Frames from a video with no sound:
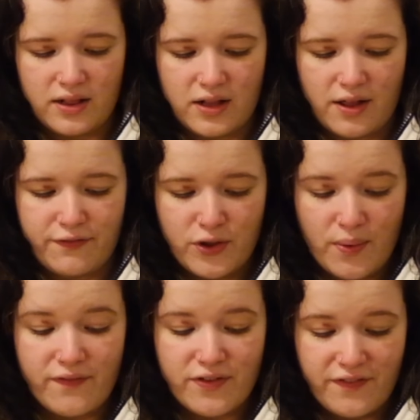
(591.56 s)
A few
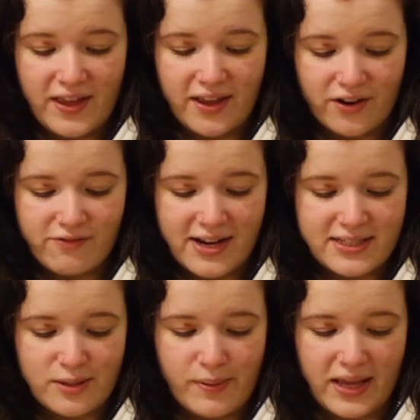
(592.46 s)
of the vegan
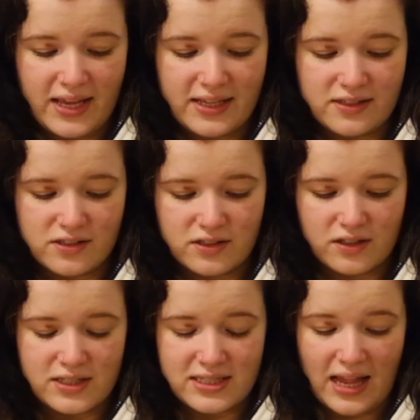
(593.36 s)
recipes
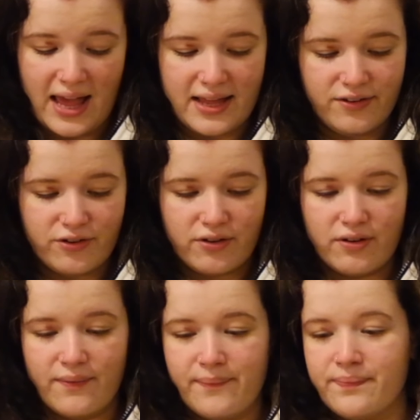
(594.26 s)
said
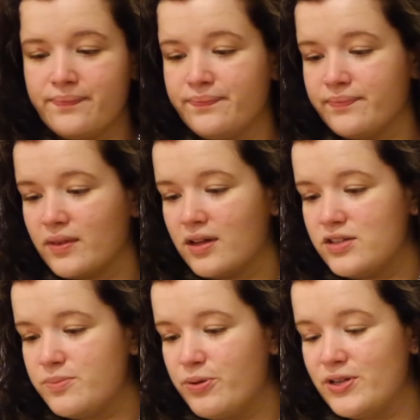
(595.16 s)

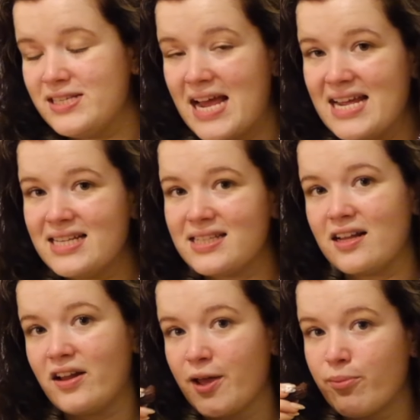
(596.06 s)
to put dates
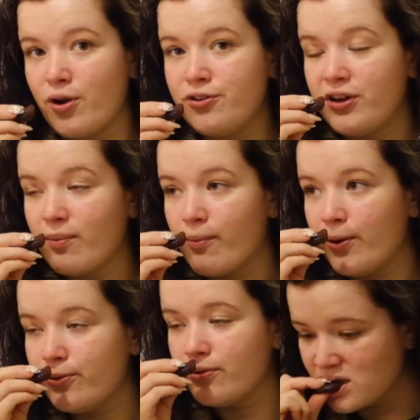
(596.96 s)
in like protein
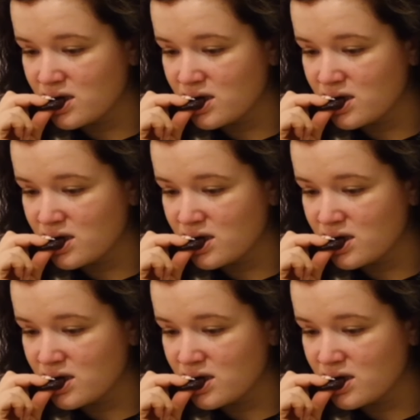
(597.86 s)
bowls.